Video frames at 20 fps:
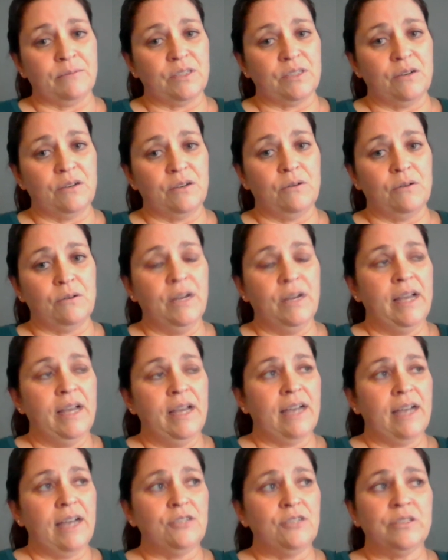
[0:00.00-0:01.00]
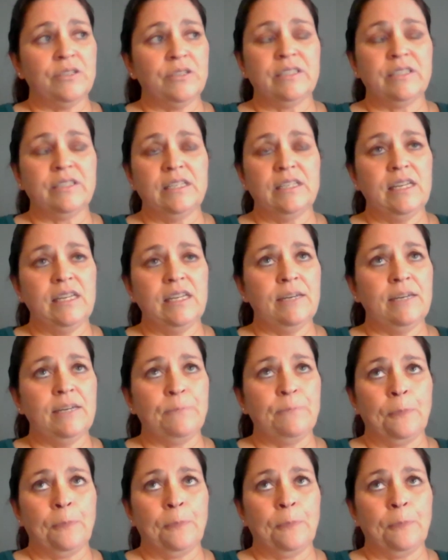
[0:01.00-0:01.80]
So as you can see,